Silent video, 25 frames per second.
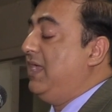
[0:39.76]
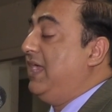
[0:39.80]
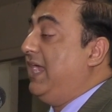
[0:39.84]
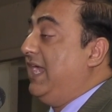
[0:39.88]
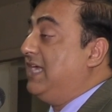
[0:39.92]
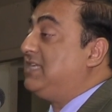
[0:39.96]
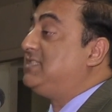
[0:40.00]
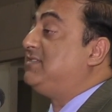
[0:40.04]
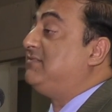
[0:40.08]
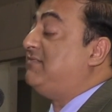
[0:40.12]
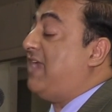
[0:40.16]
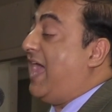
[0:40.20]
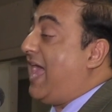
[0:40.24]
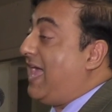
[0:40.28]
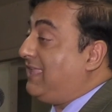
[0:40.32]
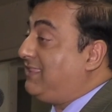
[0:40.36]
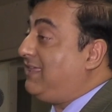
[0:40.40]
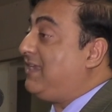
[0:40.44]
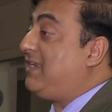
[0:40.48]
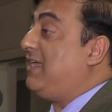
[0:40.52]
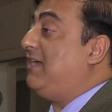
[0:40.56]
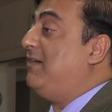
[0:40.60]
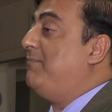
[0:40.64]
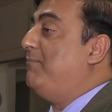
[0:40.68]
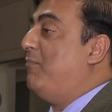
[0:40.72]
It's
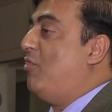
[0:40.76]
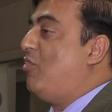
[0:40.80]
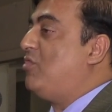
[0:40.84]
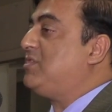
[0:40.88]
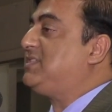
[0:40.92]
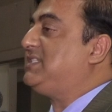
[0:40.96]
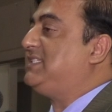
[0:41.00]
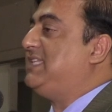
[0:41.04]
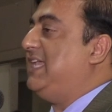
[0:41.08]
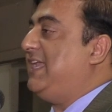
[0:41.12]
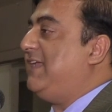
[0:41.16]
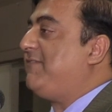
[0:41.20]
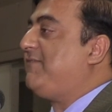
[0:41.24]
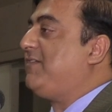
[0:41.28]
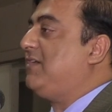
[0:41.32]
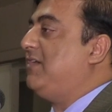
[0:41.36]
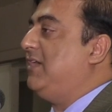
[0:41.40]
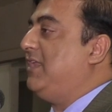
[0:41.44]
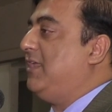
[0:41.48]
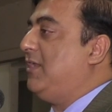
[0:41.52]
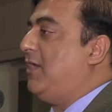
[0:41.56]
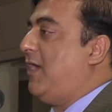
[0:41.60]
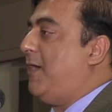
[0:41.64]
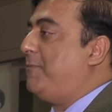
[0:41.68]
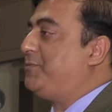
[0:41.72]
rather a more safe
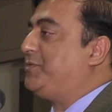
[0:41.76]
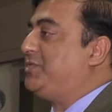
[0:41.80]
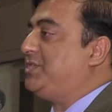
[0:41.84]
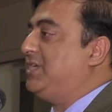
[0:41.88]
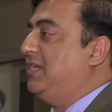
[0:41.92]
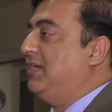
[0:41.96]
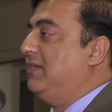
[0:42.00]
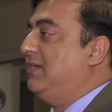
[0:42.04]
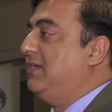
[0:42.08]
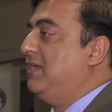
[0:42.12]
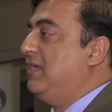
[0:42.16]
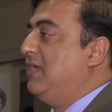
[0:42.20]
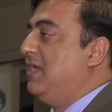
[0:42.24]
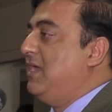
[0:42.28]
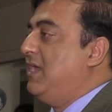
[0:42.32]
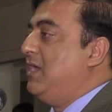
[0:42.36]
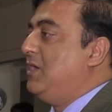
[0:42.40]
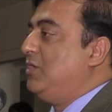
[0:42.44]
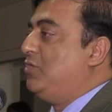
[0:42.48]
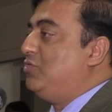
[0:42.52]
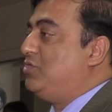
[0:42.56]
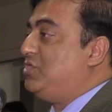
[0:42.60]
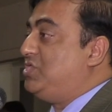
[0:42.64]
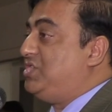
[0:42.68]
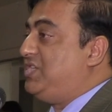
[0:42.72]
career option
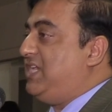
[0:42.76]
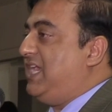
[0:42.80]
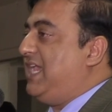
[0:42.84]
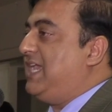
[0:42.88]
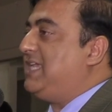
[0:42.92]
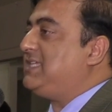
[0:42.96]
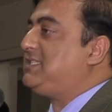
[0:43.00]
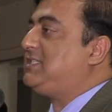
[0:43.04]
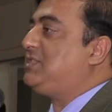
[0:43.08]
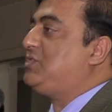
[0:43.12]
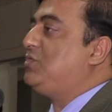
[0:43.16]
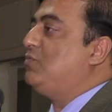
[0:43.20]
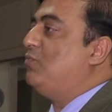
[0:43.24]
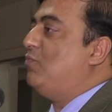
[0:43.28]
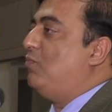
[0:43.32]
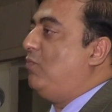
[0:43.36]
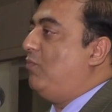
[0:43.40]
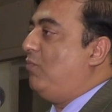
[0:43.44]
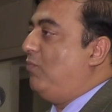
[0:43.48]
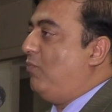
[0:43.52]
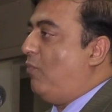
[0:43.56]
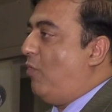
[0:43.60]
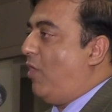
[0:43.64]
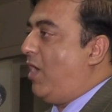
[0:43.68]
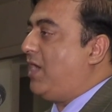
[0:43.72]
to chase to
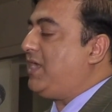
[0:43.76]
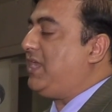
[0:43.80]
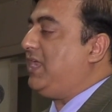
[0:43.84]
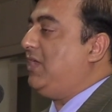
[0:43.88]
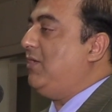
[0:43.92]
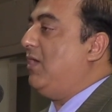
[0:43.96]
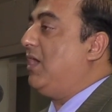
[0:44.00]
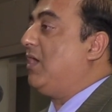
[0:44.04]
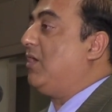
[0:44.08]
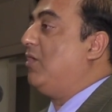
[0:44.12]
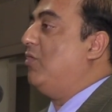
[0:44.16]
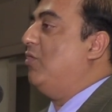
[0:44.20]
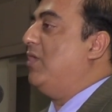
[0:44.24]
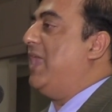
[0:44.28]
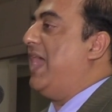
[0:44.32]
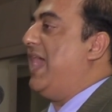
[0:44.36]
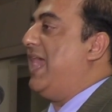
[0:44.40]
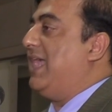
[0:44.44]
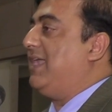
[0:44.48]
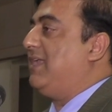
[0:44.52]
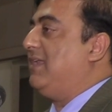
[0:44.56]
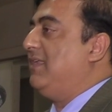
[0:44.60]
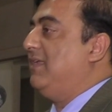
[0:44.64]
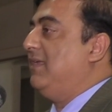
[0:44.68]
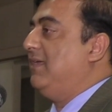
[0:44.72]
what you're good
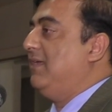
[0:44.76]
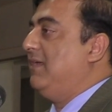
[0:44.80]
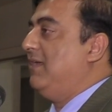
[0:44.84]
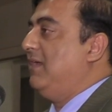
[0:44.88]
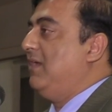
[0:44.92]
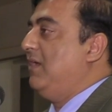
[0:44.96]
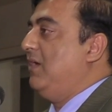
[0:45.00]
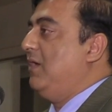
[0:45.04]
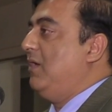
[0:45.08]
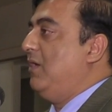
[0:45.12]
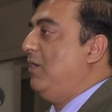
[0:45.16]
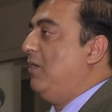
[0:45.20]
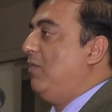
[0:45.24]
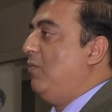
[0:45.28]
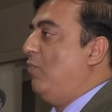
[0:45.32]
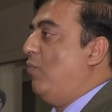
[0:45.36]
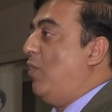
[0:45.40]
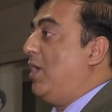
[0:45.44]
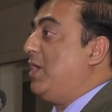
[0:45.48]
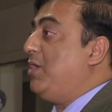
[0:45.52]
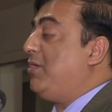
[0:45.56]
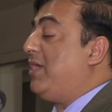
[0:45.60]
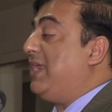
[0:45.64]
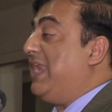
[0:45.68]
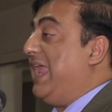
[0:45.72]
at,
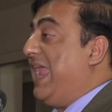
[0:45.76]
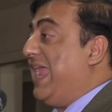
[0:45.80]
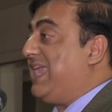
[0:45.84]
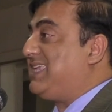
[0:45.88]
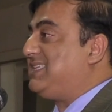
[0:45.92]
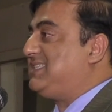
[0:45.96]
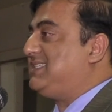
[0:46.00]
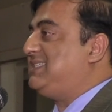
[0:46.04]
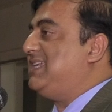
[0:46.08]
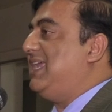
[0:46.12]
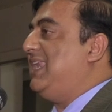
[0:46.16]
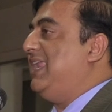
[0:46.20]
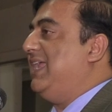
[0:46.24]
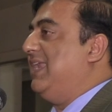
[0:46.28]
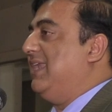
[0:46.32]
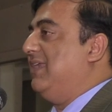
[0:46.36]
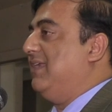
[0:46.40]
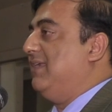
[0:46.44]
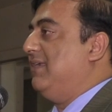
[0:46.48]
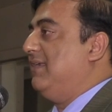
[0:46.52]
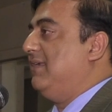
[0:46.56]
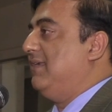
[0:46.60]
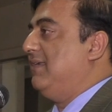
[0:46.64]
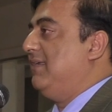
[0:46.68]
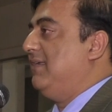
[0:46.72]
what you can excel
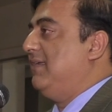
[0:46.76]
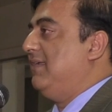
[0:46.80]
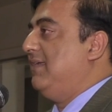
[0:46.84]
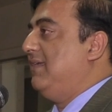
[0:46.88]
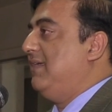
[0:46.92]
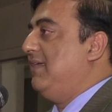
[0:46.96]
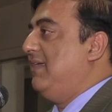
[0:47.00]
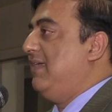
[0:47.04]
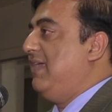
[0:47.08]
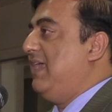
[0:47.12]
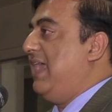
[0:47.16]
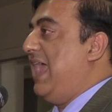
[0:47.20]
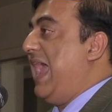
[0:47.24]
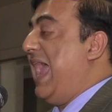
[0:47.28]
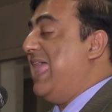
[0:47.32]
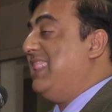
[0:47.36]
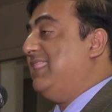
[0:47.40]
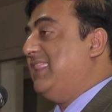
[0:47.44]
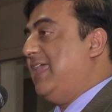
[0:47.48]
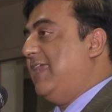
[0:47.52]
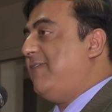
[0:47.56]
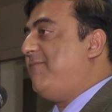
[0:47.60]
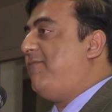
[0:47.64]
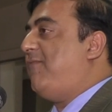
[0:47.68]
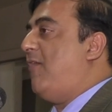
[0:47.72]
in,
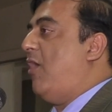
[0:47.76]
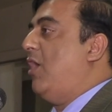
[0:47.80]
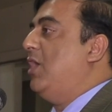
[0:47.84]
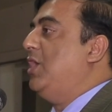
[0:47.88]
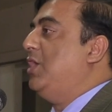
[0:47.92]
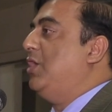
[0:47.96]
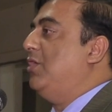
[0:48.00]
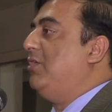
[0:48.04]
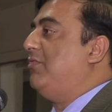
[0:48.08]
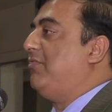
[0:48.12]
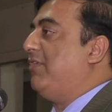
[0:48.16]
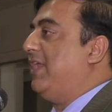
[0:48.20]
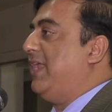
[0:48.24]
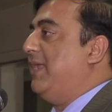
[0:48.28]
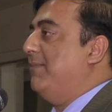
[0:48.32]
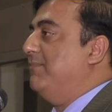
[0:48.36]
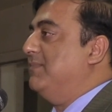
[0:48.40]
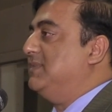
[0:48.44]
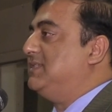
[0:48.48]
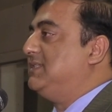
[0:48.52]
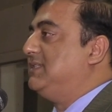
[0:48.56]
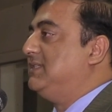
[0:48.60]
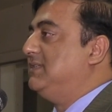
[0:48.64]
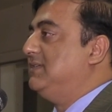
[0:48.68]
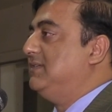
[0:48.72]
and then follow your
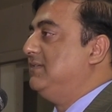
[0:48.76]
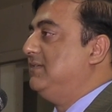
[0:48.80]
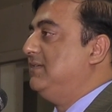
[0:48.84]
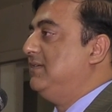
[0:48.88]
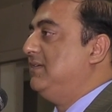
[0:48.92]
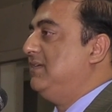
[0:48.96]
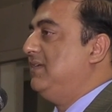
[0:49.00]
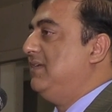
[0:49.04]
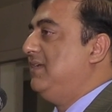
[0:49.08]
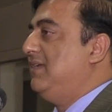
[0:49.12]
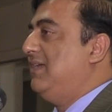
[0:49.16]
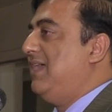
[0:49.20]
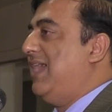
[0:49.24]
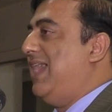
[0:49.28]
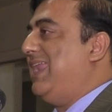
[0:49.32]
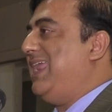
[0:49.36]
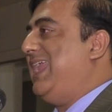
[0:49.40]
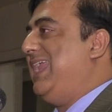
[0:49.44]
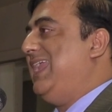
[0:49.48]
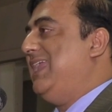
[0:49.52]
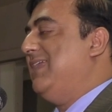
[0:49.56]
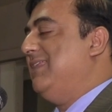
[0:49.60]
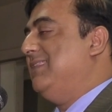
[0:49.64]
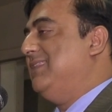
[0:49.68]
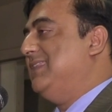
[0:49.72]
dreams. I
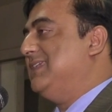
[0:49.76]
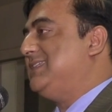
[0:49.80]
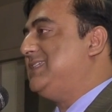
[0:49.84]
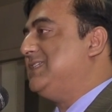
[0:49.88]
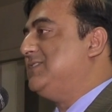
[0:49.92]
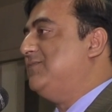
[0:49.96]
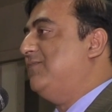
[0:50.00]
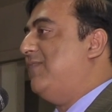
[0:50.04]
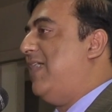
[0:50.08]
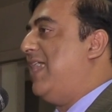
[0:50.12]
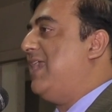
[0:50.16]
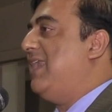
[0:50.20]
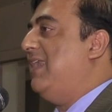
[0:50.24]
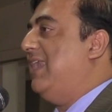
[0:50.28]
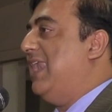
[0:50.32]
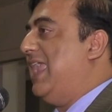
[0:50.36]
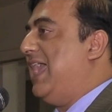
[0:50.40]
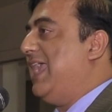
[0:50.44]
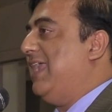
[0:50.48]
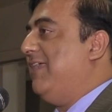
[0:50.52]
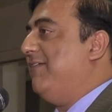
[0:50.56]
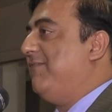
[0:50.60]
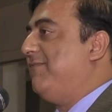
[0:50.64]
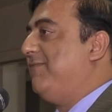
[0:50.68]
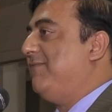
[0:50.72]
mean, this is one
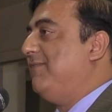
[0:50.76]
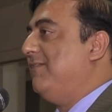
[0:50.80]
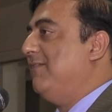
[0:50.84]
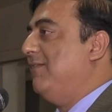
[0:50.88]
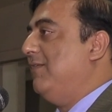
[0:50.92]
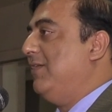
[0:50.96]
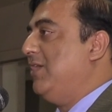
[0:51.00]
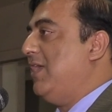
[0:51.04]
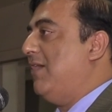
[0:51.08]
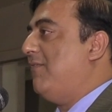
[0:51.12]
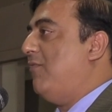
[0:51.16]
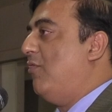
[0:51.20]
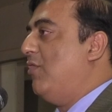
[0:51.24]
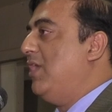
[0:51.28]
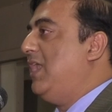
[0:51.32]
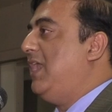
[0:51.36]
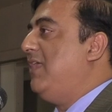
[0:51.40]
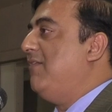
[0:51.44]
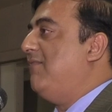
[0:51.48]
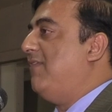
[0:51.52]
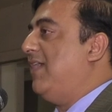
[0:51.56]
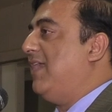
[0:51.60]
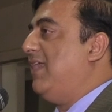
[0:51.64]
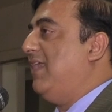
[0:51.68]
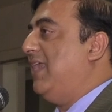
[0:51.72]
life. We have
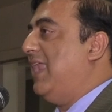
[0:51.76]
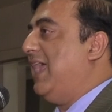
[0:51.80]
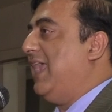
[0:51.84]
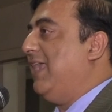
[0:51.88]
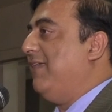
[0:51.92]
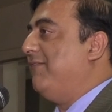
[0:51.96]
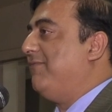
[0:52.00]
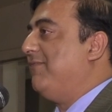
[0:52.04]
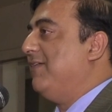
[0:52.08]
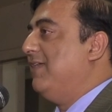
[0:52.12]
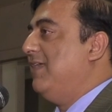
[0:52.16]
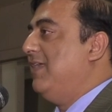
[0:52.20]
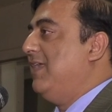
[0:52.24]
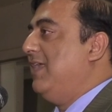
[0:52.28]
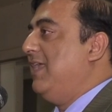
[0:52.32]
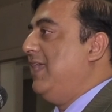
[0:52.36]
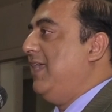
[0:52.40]
only one life.